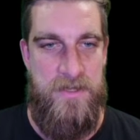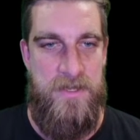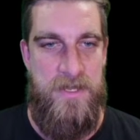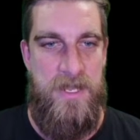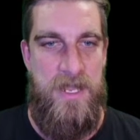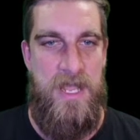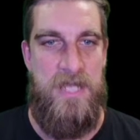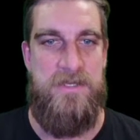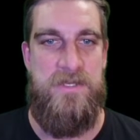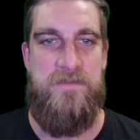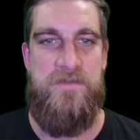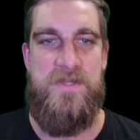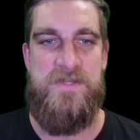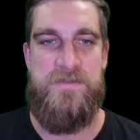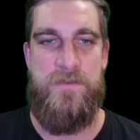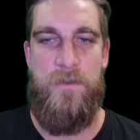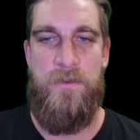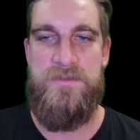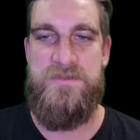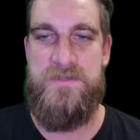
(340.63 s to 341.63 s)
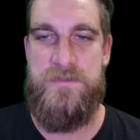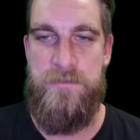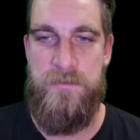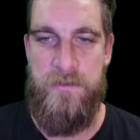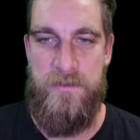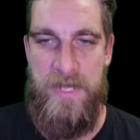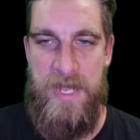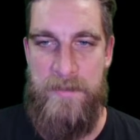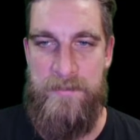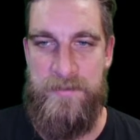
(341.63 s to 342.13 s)
And in this old
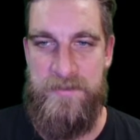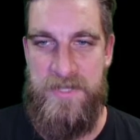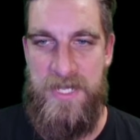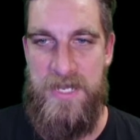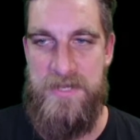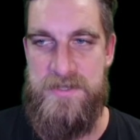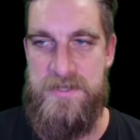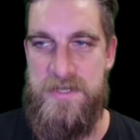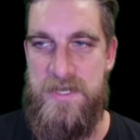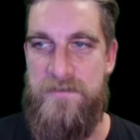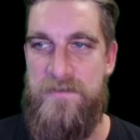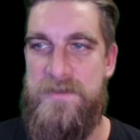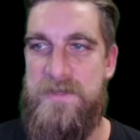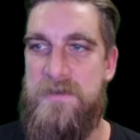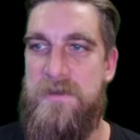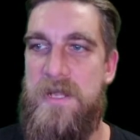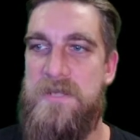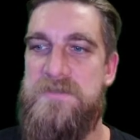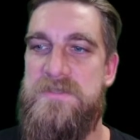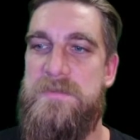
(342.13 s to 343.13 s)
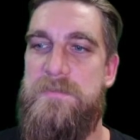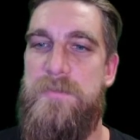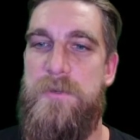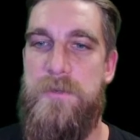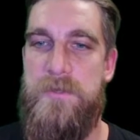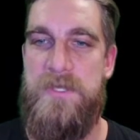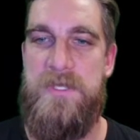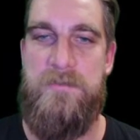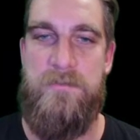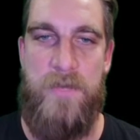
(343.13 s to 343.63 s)
school application of it, they're actually
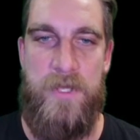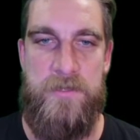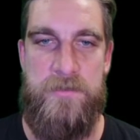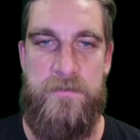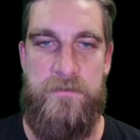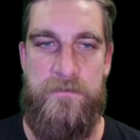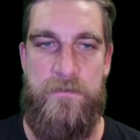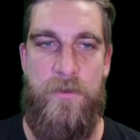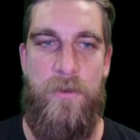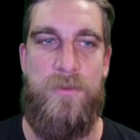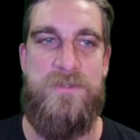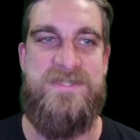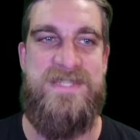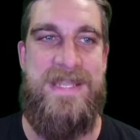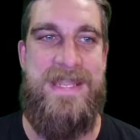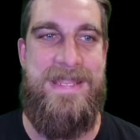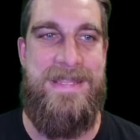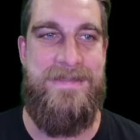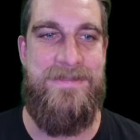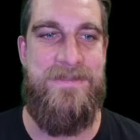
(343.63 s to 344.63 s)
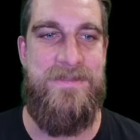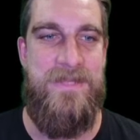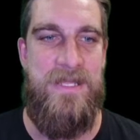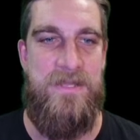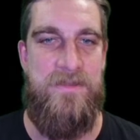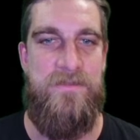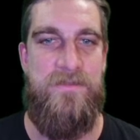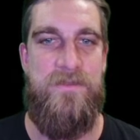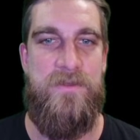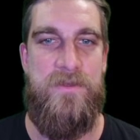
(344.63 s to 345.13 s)
putting microphones in
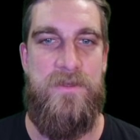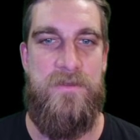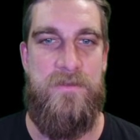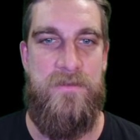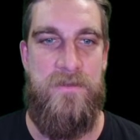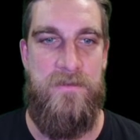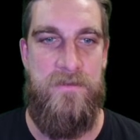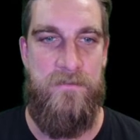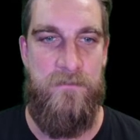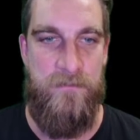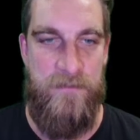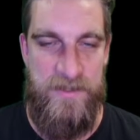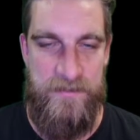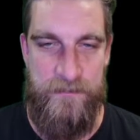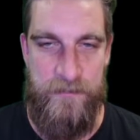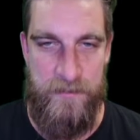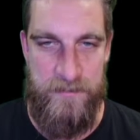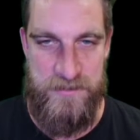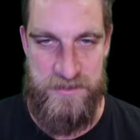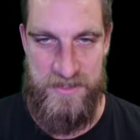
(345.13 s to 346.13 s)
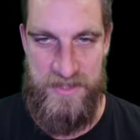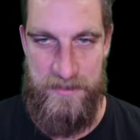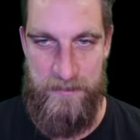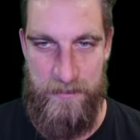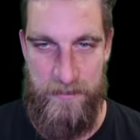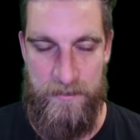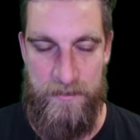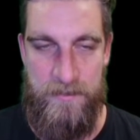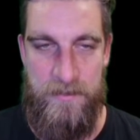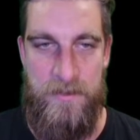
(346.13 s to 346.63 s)
the reverb
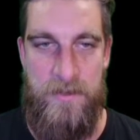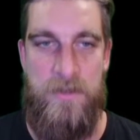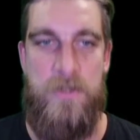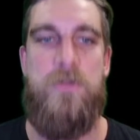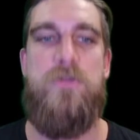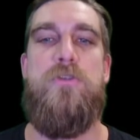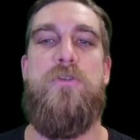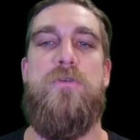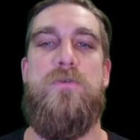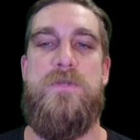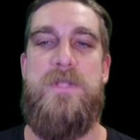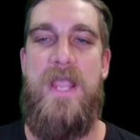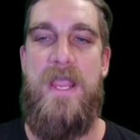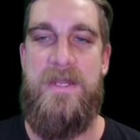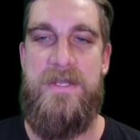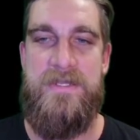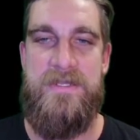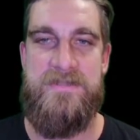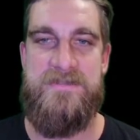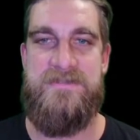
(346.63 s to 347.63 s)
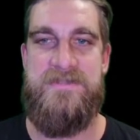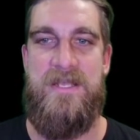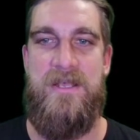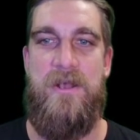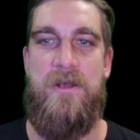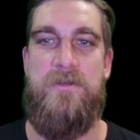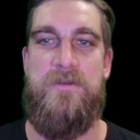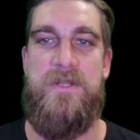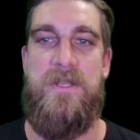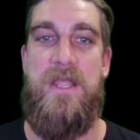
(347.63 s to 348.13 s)
chamber, creating a
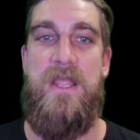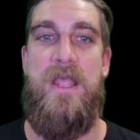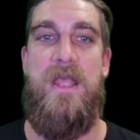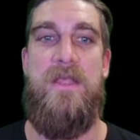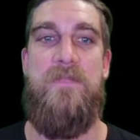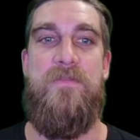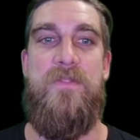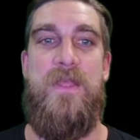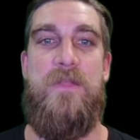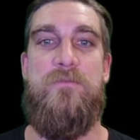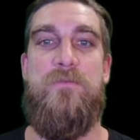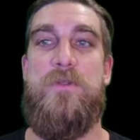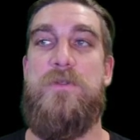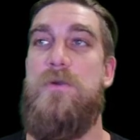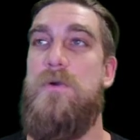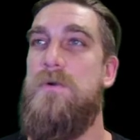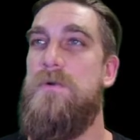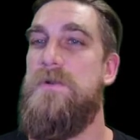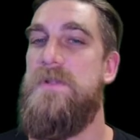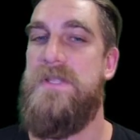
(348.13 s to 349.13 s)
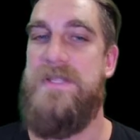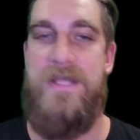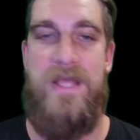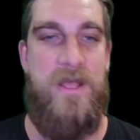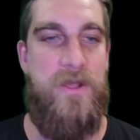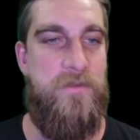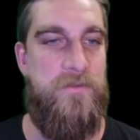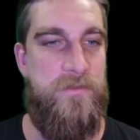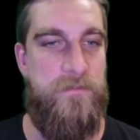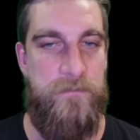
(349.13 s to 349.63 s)
sound, and then recording
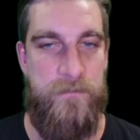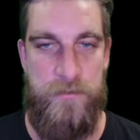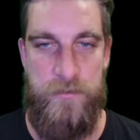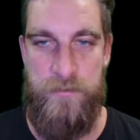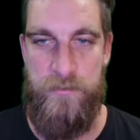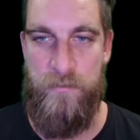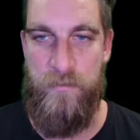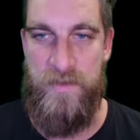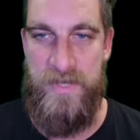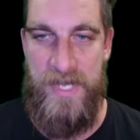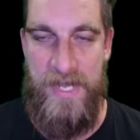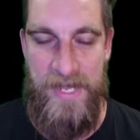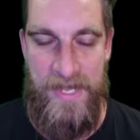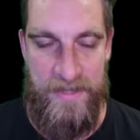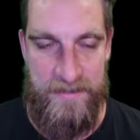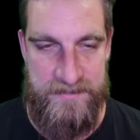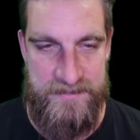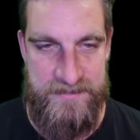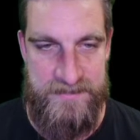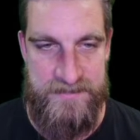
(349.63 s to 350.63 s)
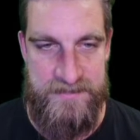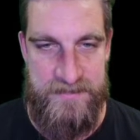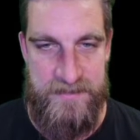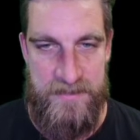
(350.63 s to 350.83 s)
how the room reacts.